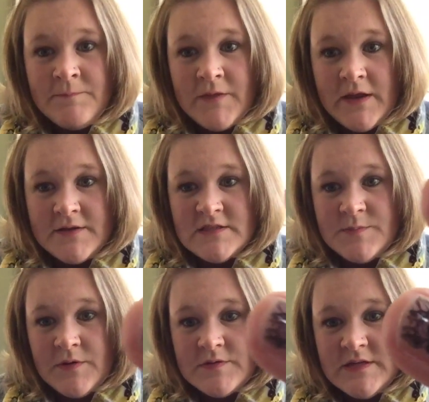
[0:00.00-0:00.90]
and
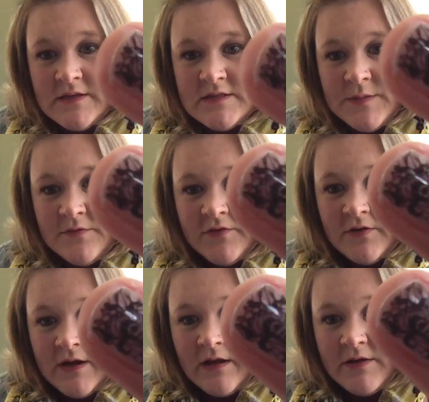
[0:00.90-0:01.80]
exposing the tip of your
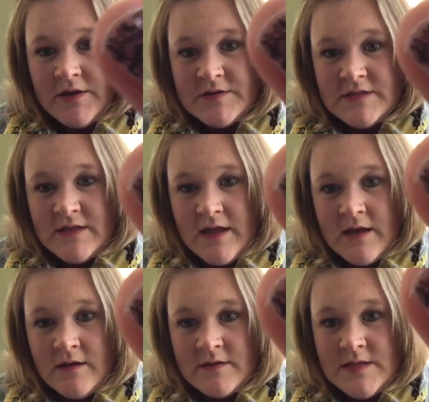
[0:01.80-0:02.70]
nail. Can you see
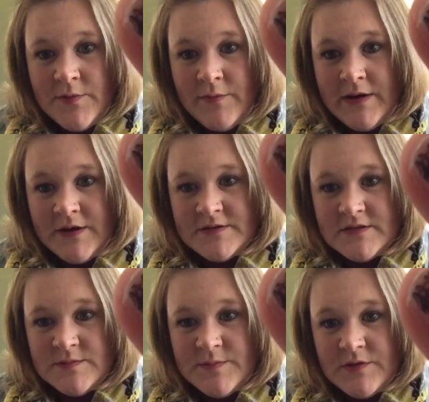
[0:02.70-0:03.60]
that? The tip of my nail is
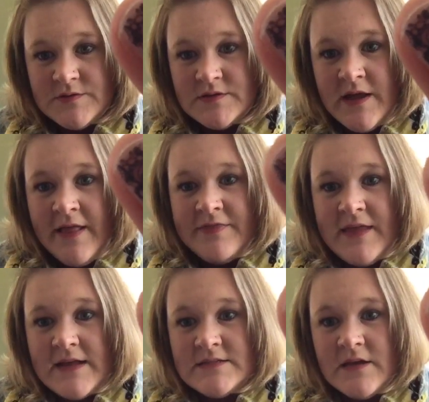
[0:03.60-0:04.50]
exposed.
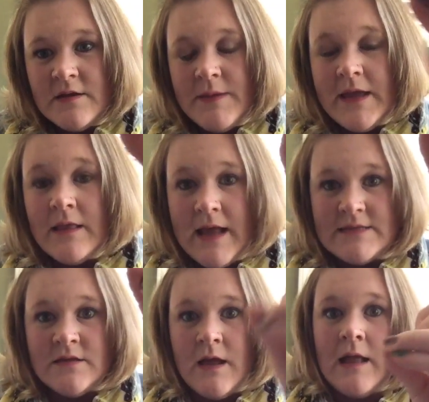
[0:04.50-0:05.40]
That's going to make it last
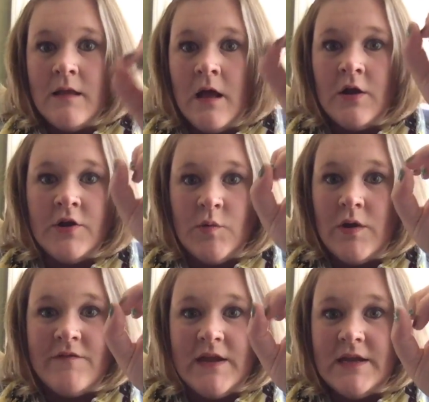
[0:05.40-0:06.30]
a lot longer, and you won't
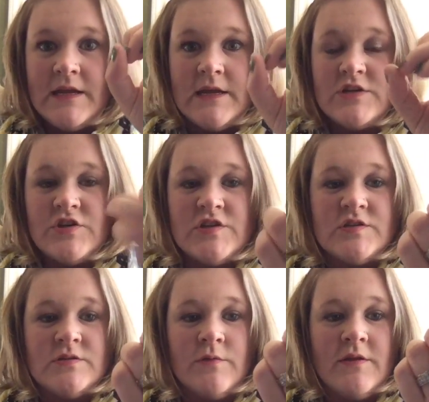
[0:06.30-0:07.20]
have any
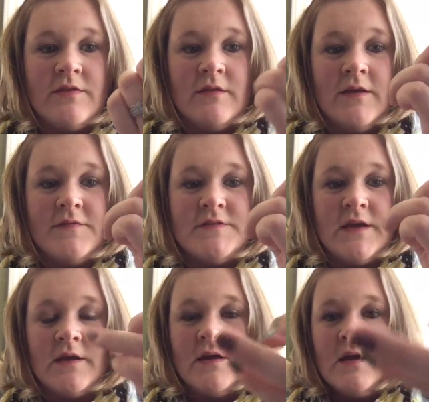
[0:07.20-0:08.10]
issues with the
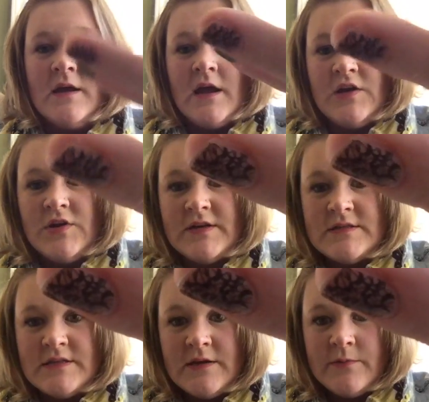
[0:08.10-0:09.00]
lifting. And you can
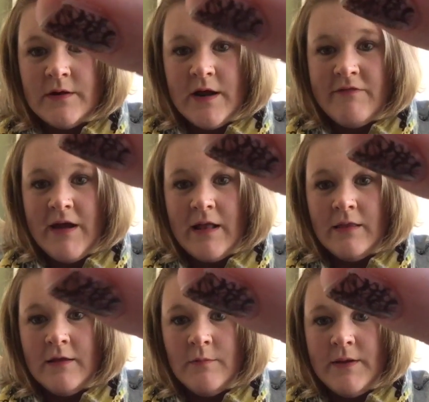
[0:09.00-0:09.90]
see where I've got a
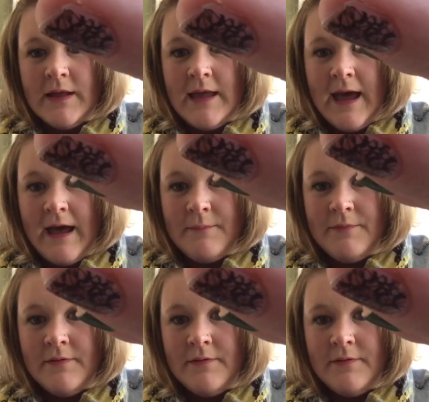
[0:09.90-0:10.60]
little bit of gap